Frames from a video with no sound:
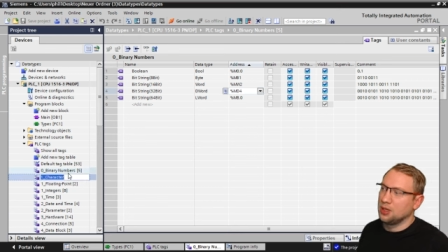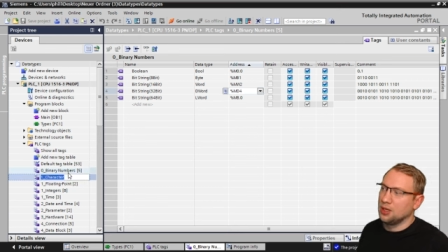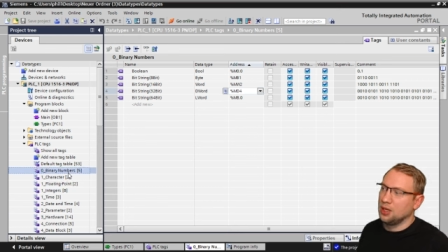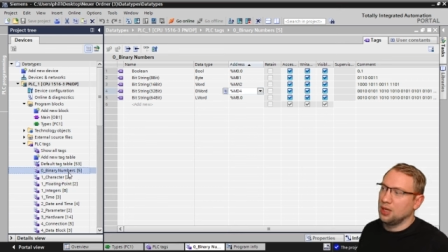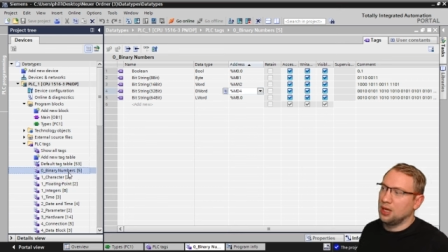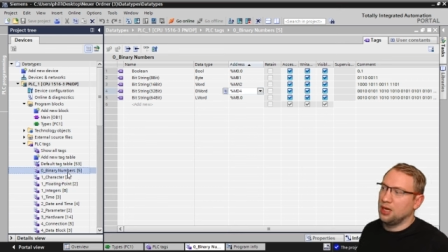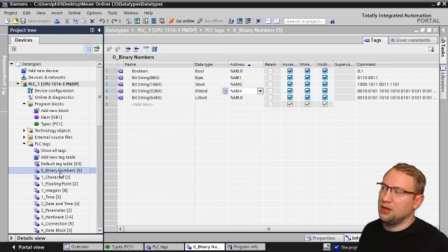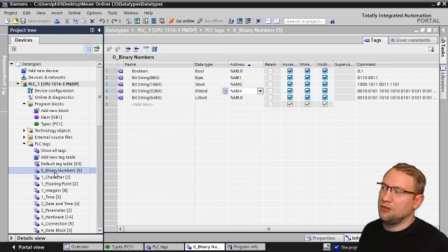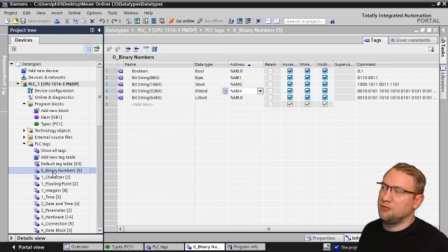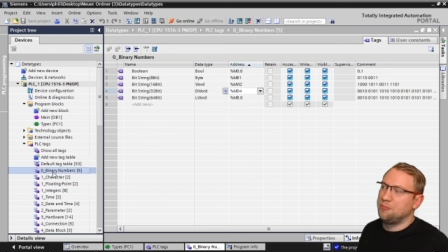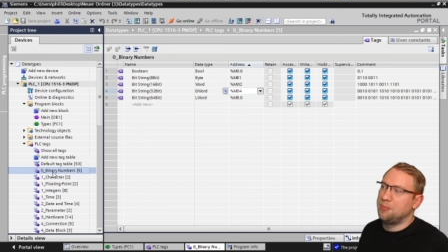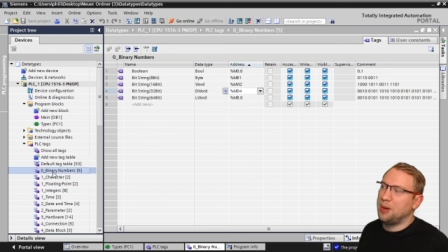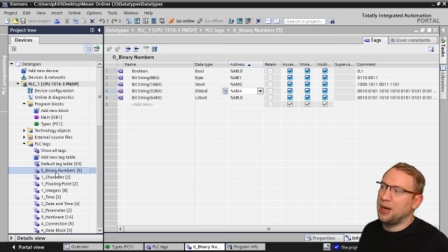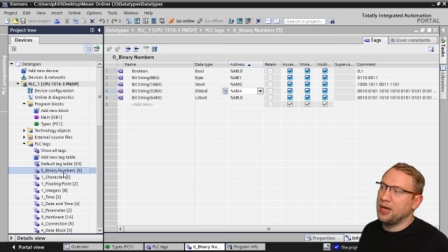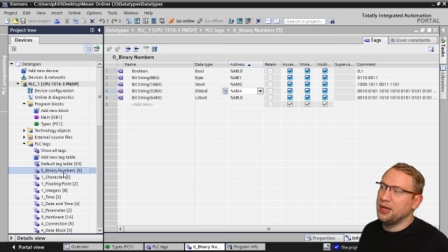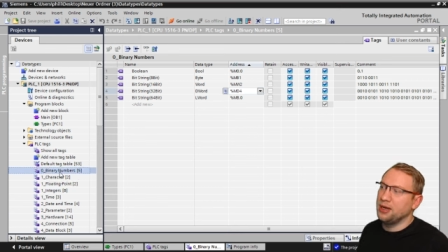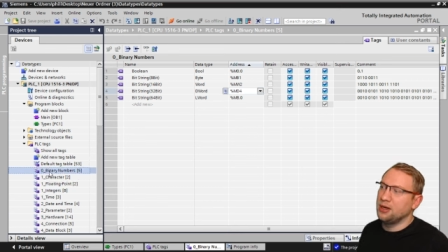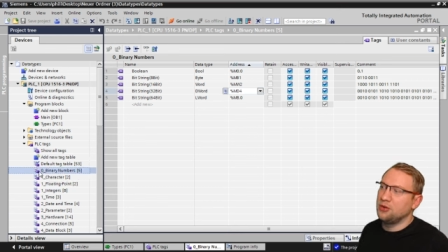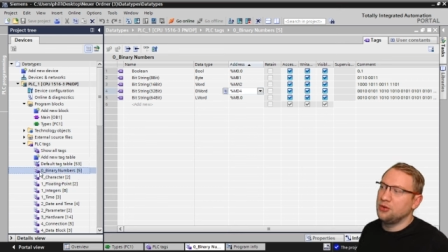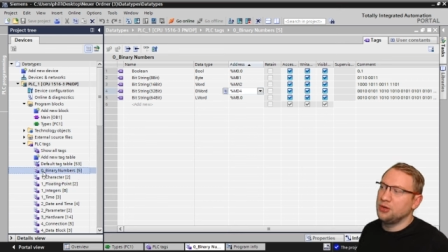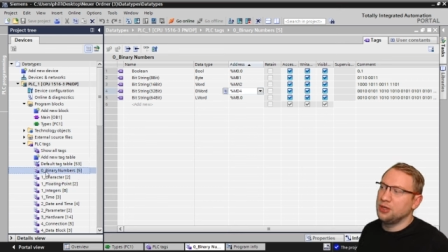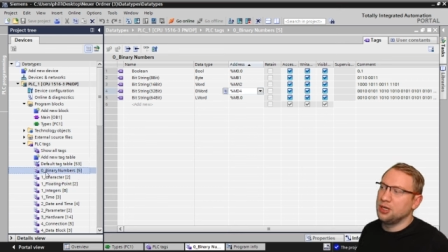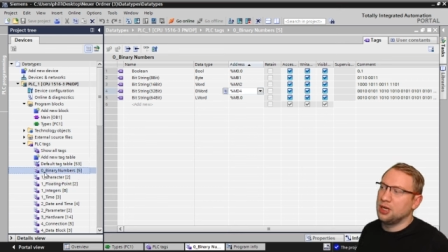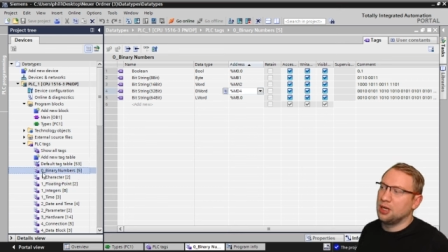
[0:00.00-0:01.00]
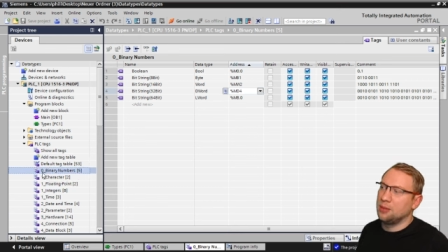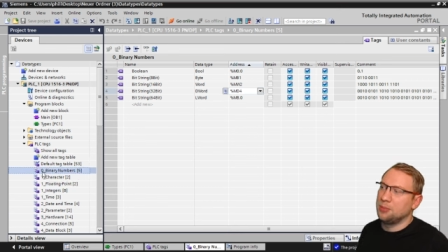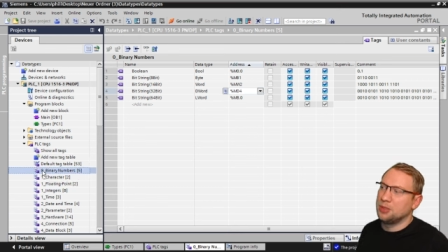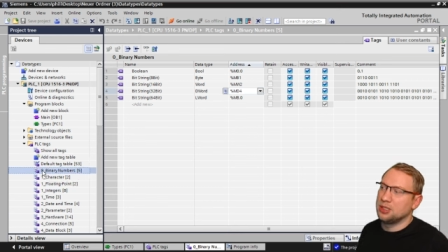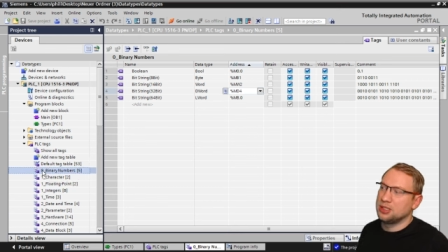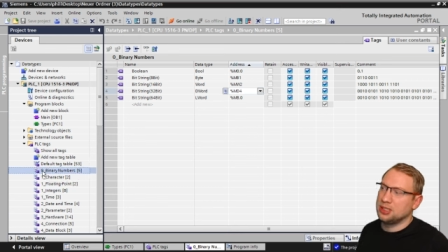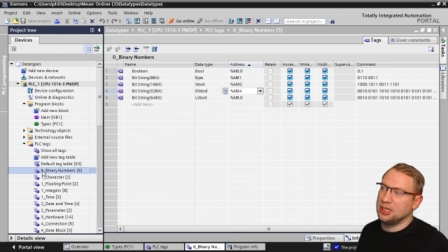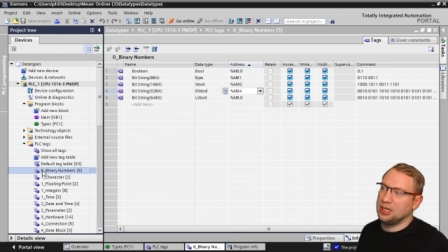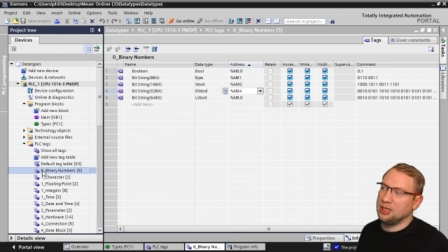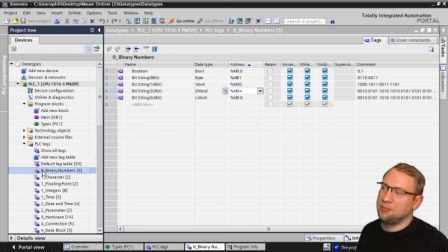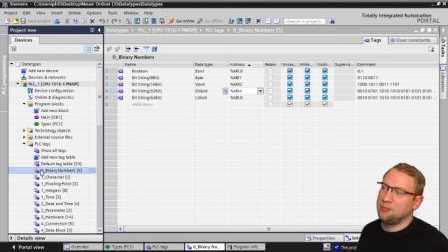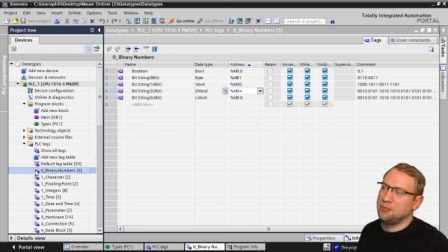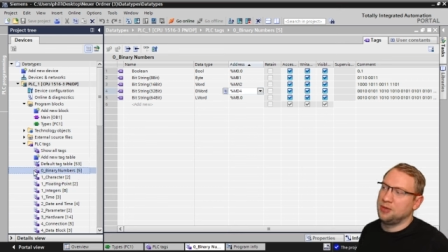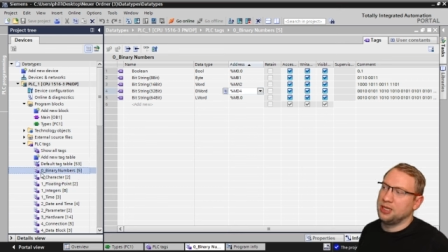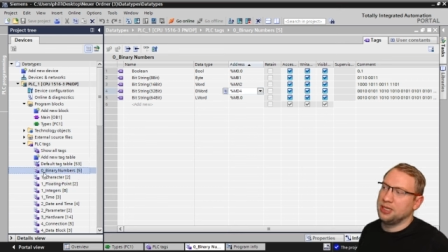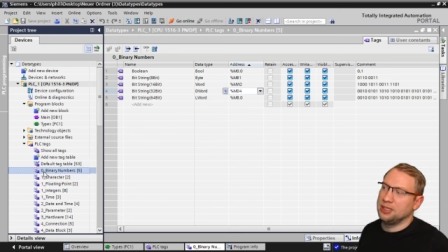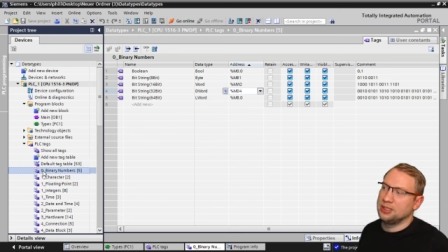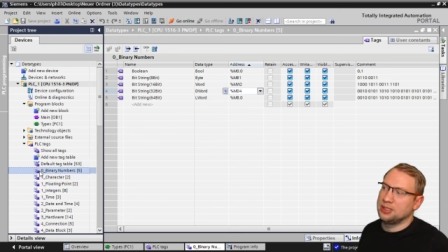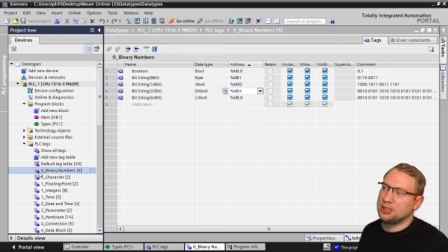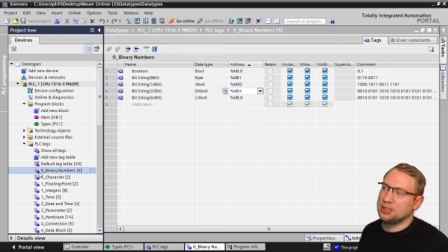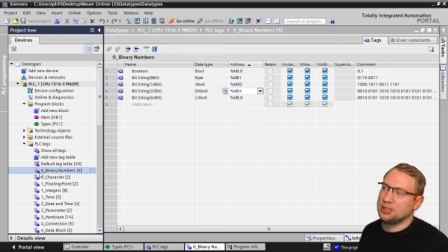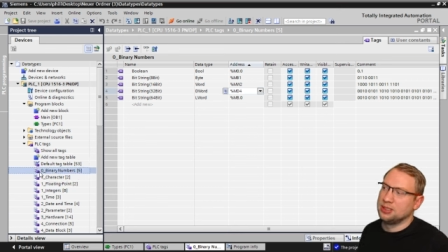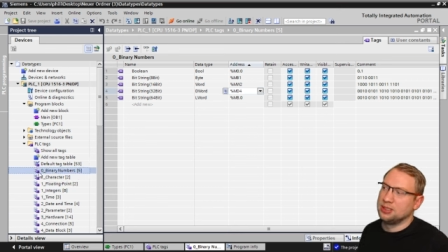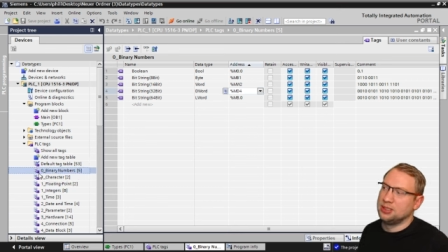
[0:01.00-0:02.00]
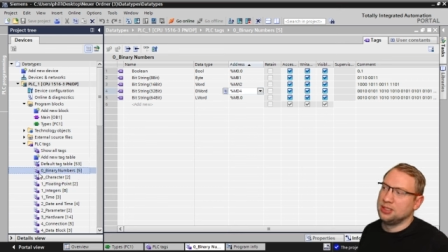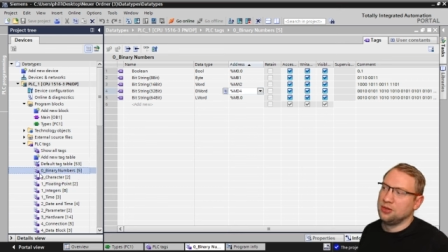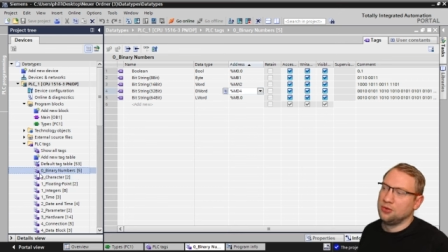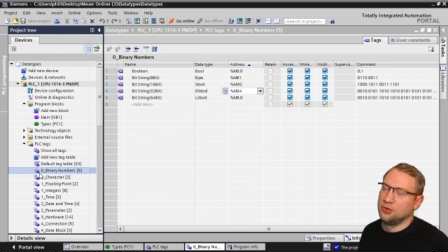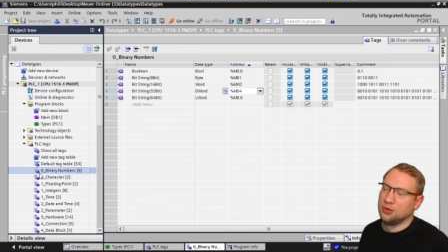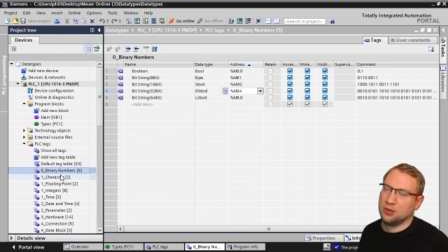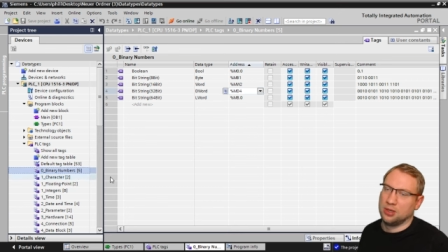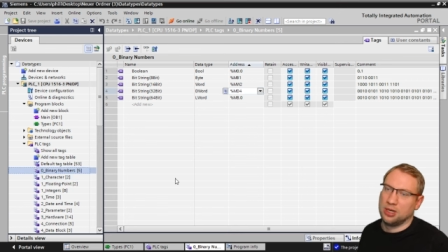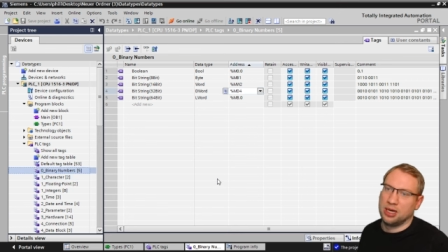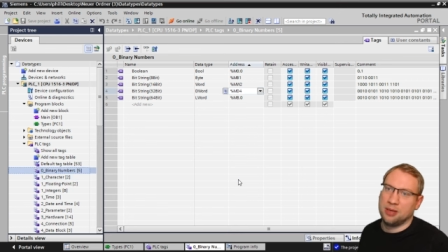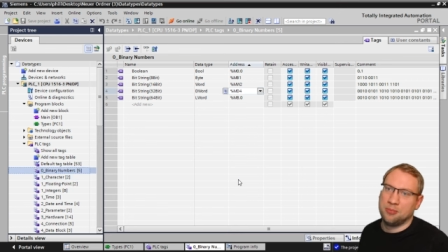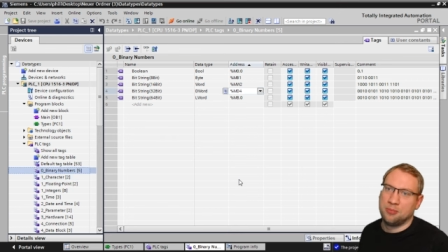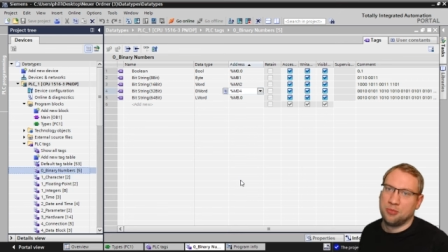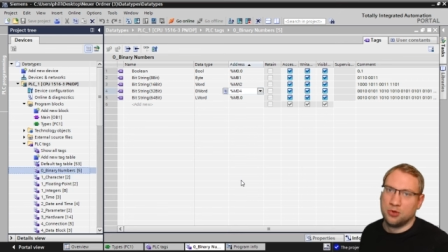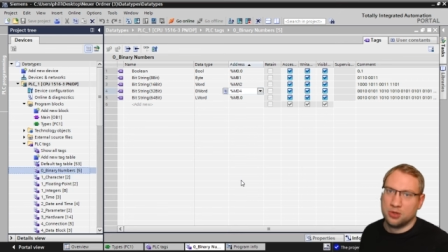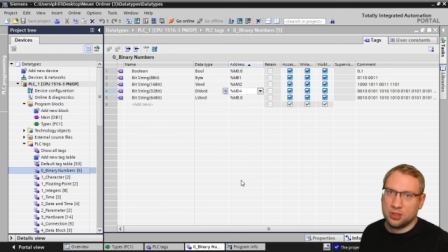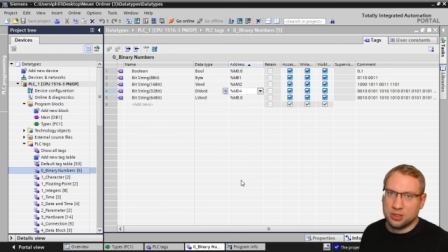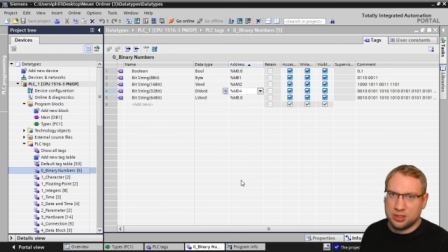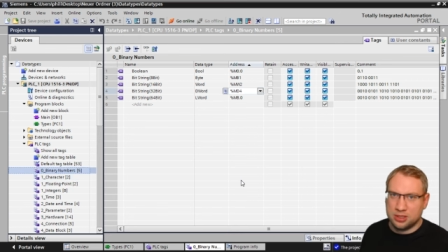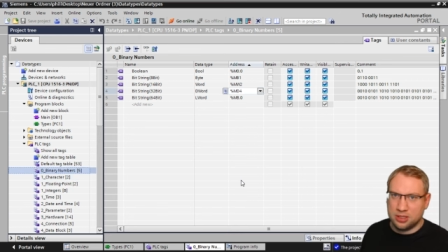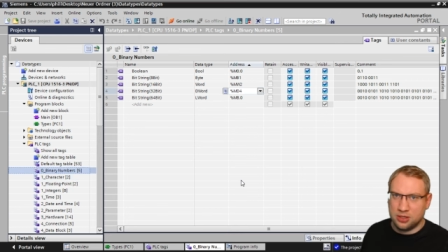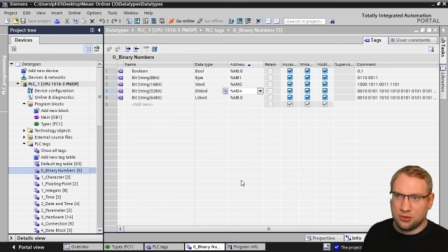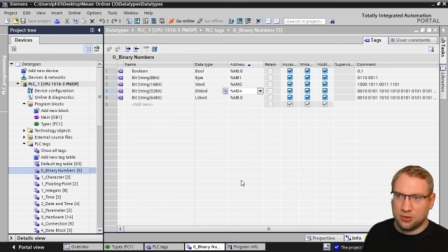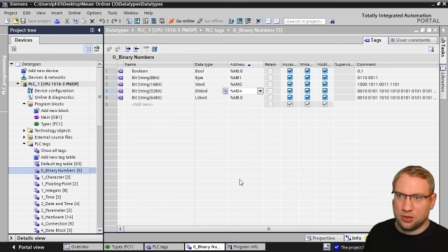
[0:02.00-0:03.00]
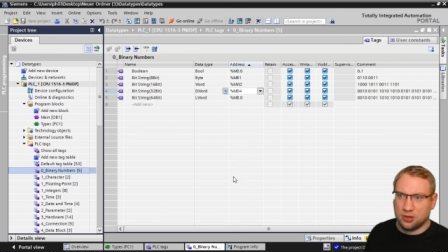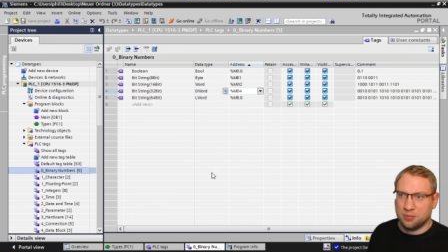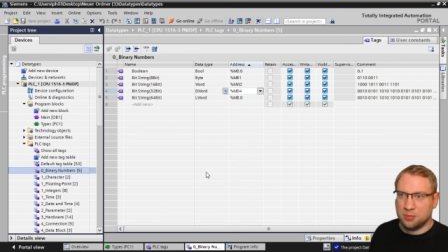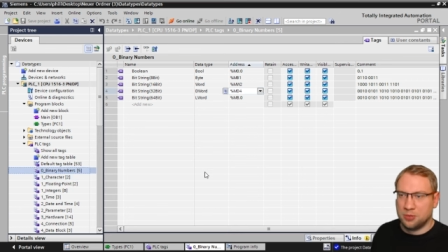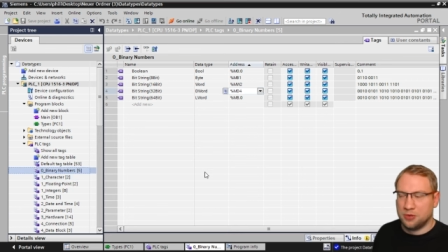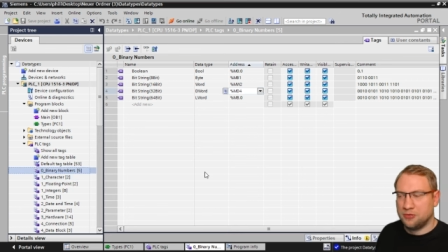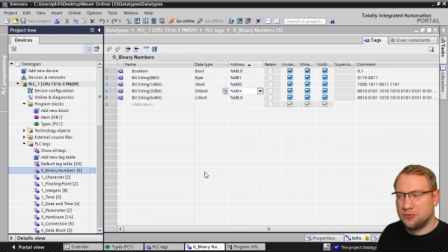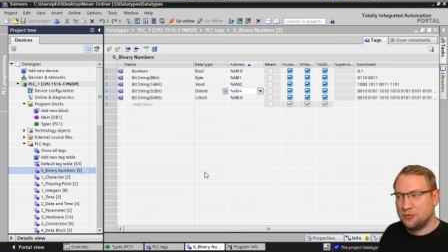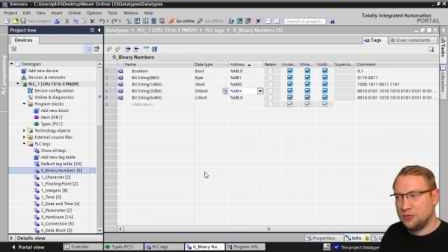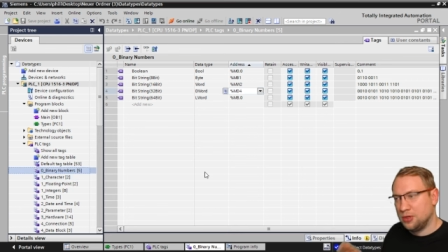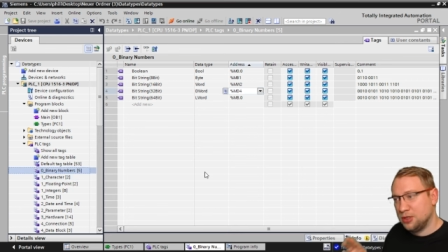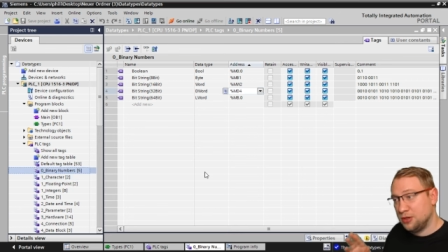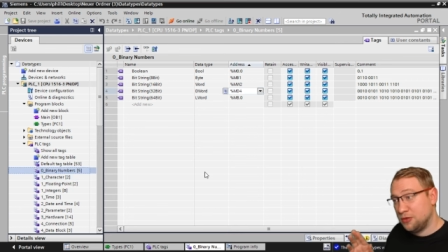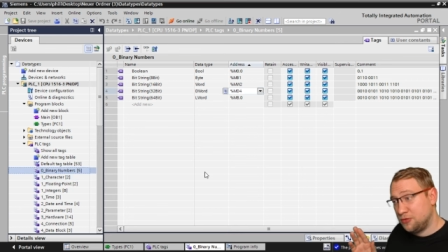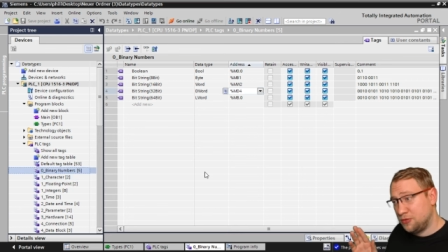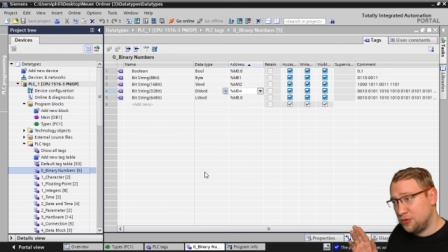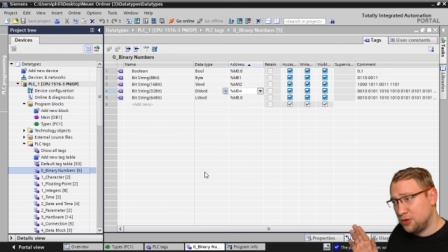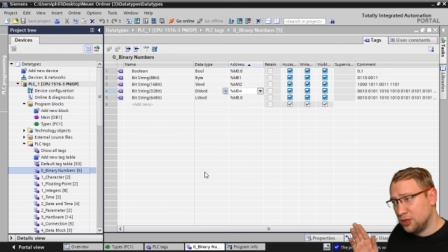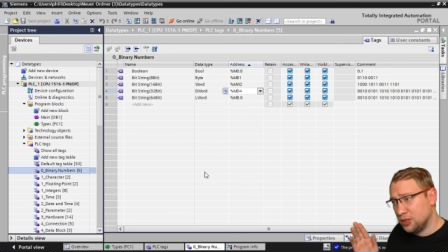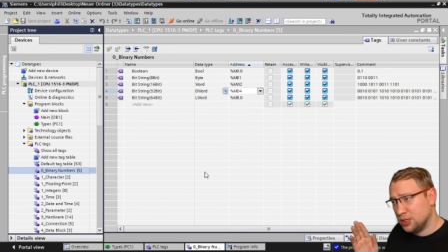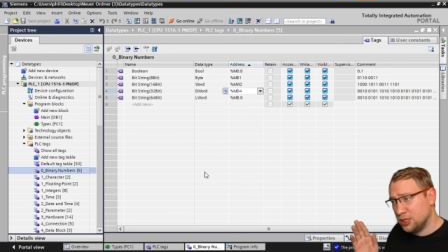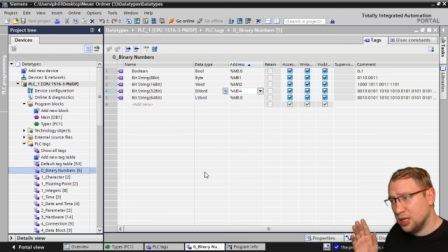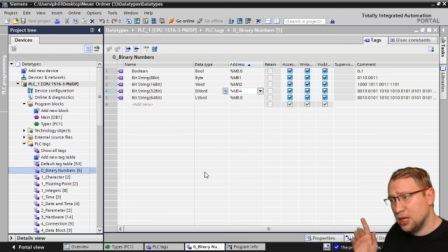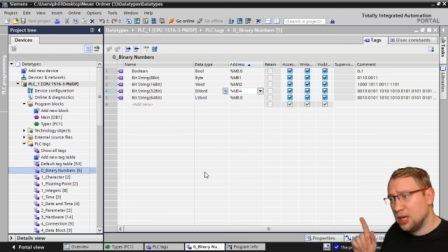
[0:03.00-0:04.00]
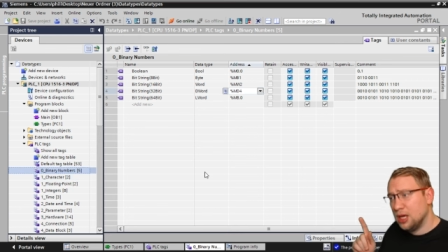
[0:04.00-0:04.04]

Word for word: I have binary numbers at place zero. I put a zero in, in front